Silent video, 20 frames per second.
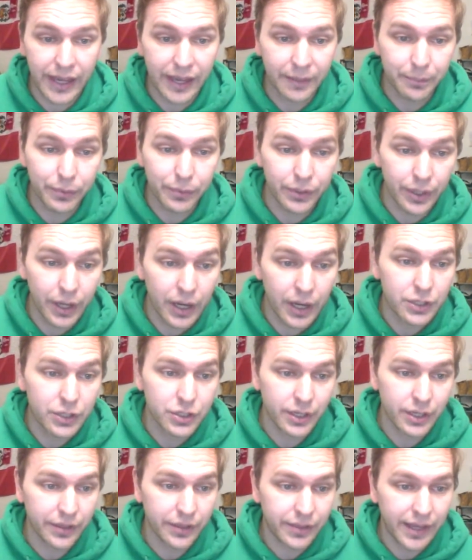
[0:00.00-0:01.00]
that
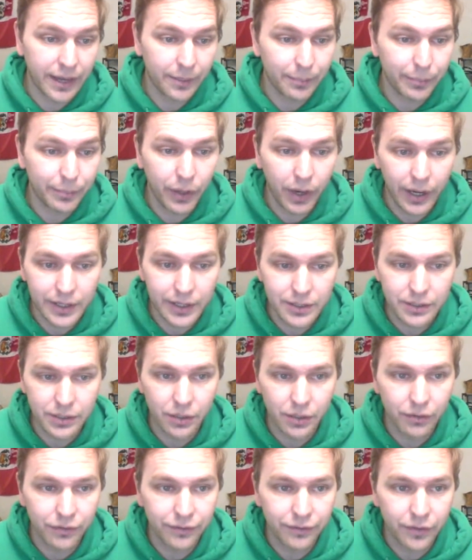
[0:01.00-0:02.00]
production at that price
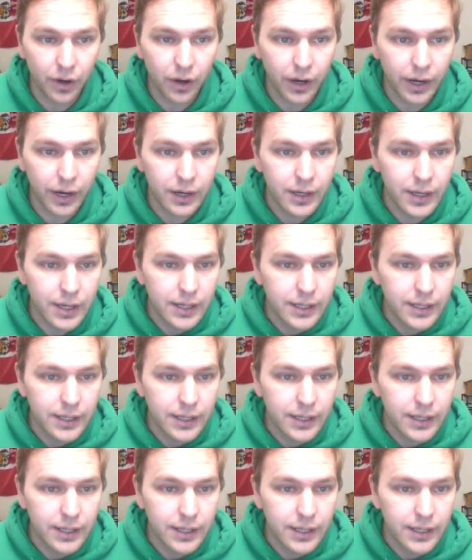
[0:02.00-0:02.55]
so far.